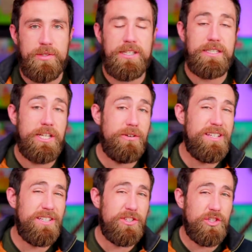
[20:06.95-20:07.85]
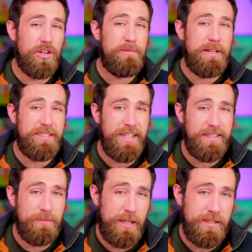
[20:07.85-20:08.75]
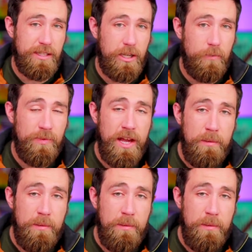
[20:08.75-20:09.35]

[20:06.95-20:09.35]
was a serious concern about six months ago,